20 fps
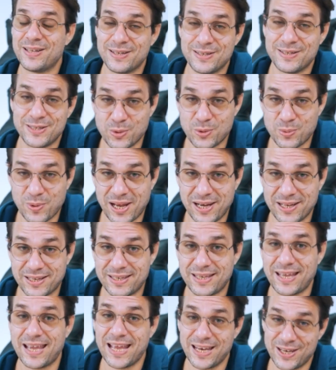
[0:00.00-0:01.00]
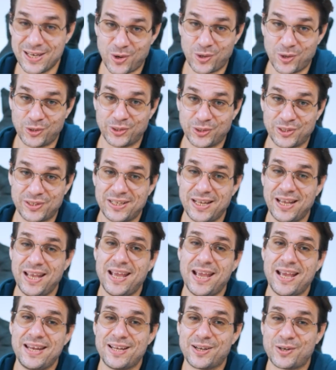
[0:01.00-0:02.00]
New Relic, and others.
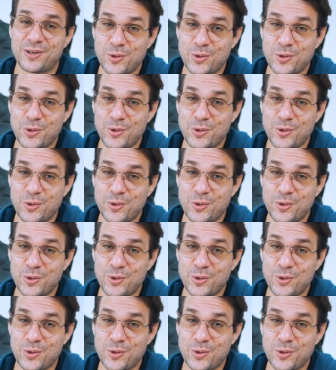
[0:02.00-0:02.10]
And the